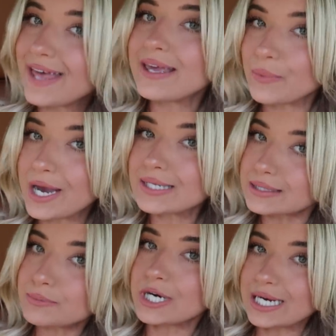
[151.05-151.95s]
I think we got
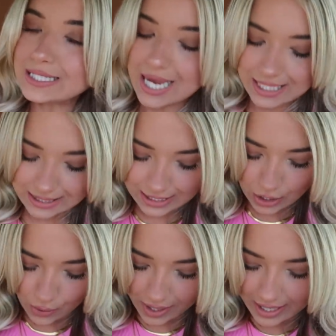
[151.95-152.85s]
some pretty tasty
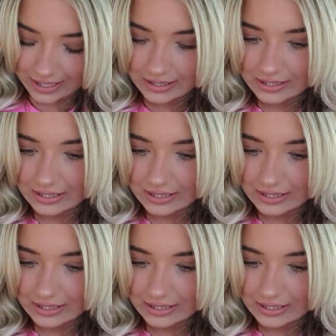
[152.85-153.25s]
donuts.